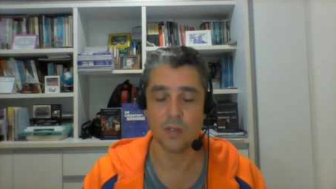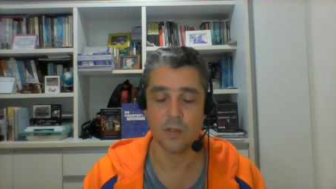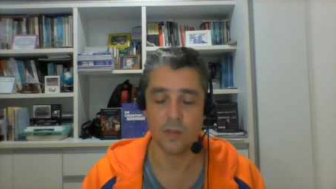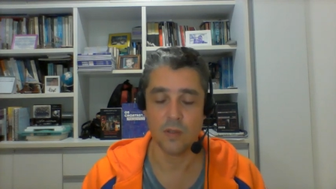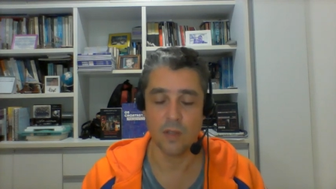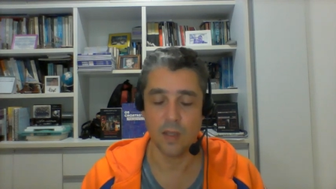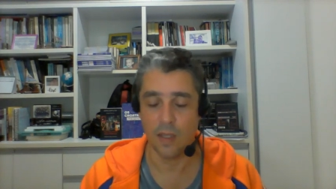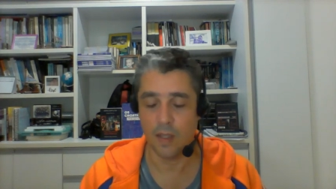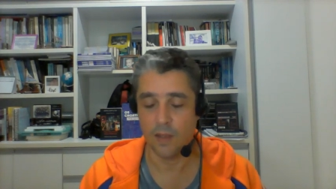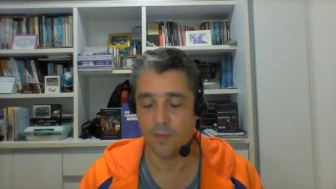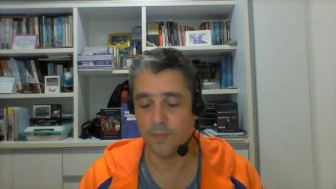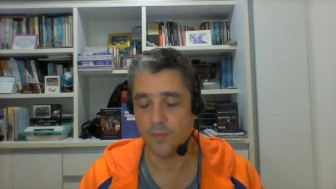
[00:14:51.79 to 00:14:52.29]

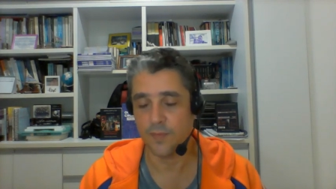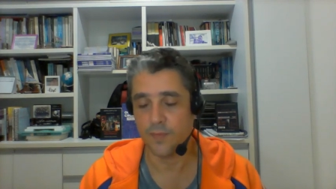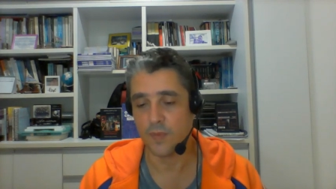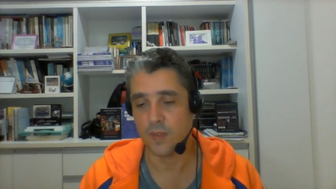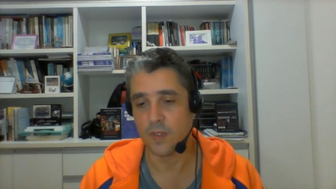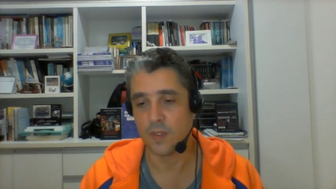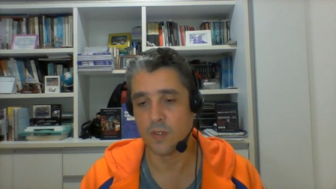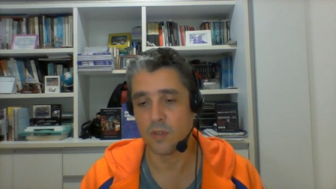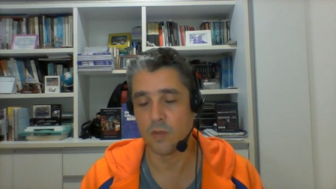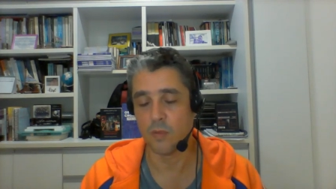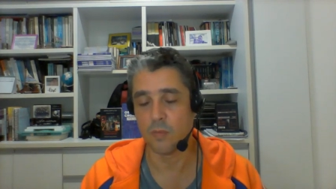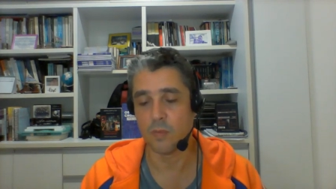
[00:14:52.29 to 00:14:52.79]
and
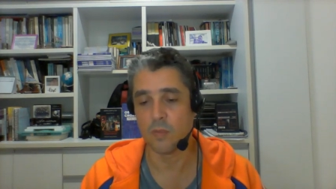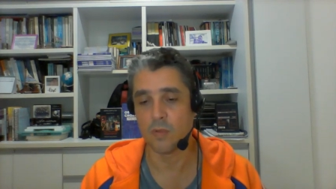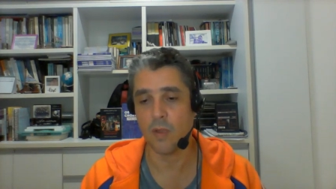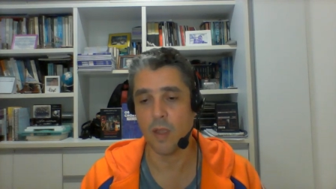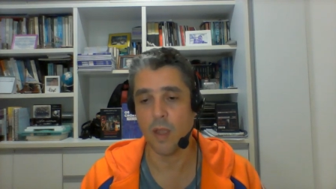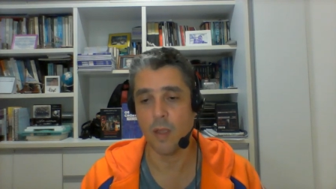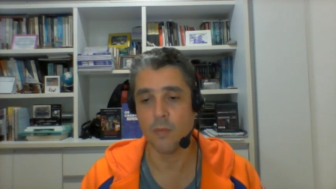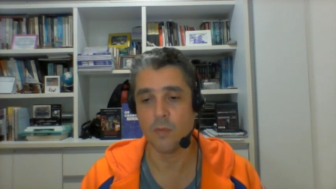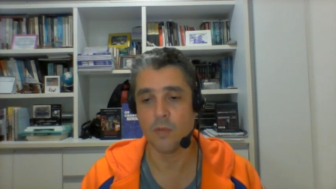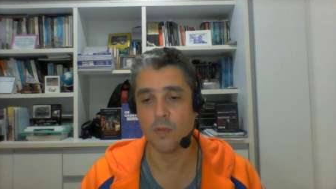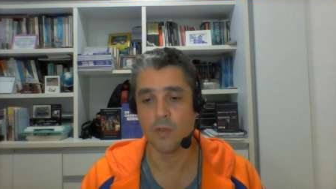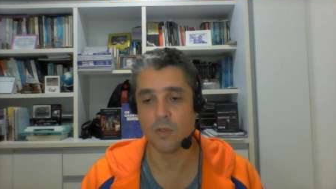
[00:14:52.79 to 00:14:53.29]

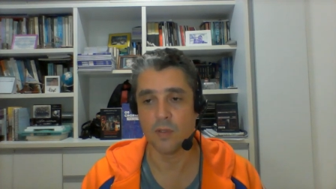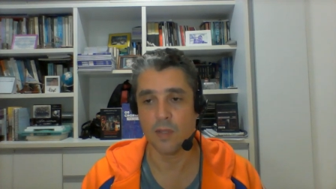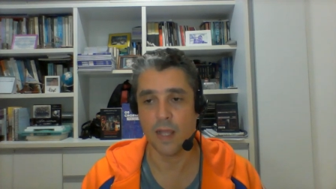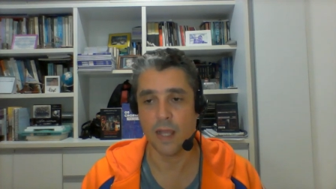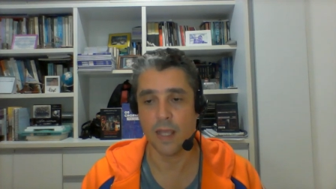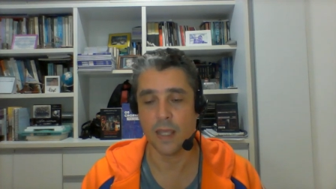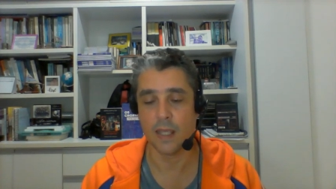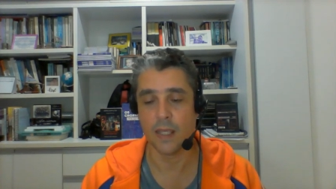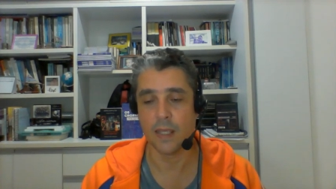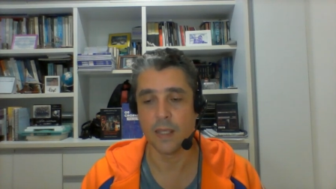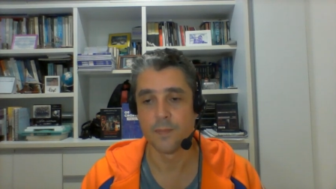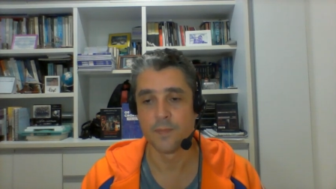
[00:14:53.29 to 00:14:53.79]
subscribe
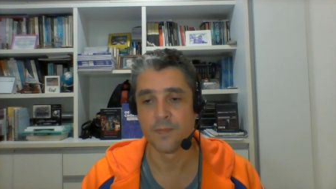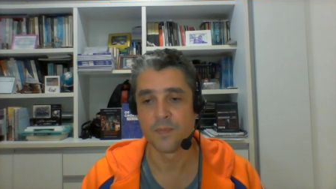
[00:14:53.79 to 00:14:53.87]
like